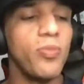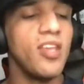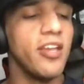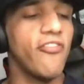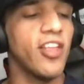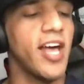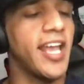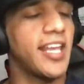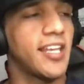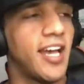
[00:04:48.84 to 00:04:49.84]
I feel
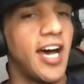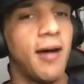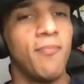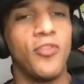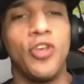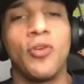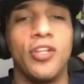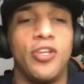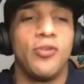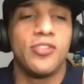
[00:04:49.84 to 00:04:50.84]
like you could
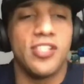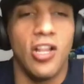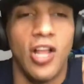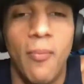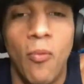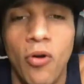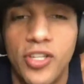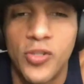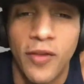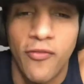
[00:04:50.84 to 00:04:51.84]
use a lot more than
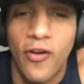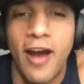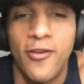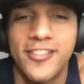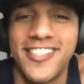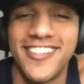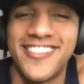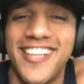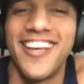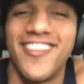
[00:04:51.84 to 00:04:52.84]
24 hours.
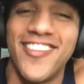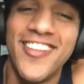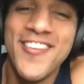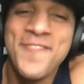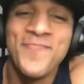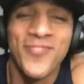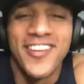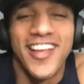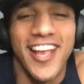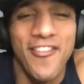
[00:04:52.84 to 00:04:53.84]
Like
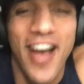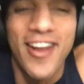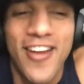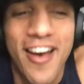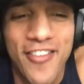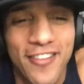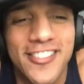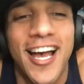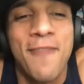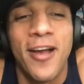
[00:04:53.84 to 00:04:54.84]
if I don't have enough
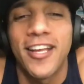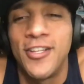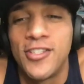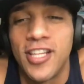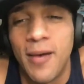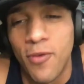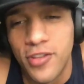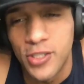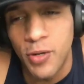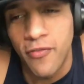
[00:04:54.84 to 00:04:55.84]
time, I could use a lot more
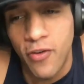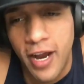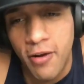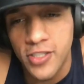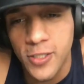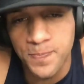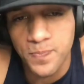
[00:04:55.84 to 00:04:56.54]
than 24 hours.